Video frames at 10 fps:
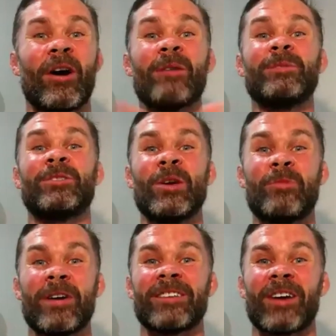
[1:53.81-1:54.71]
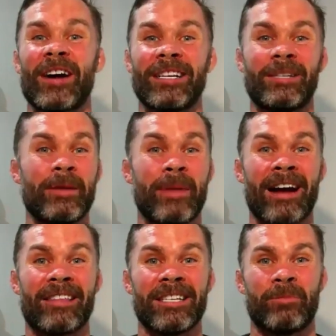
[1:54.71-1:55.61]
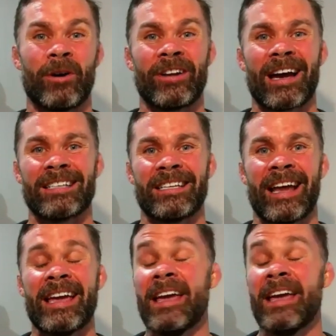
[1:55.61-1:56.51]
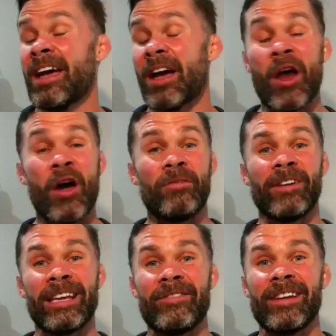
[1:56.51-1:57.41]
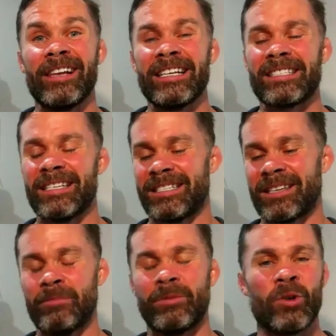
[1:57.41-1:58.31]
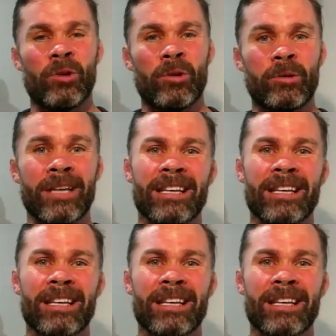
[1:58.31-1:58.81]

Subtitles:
I'm super excited to be part of this podcast today and hopefully give your listeners some tools,